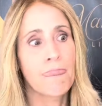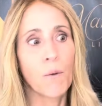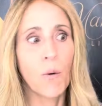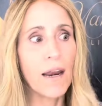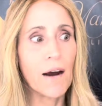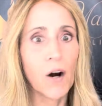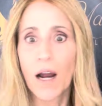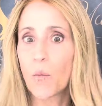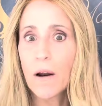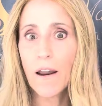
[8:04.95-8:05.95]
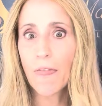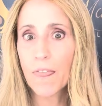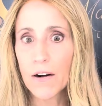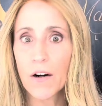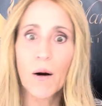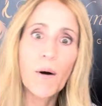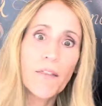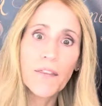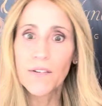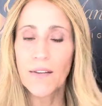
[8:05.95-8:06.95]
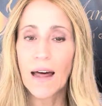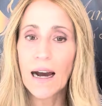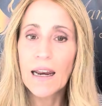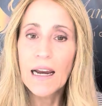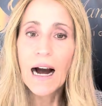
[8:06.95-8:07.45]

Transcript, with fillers: whatever, I want it thinner, I want this and that,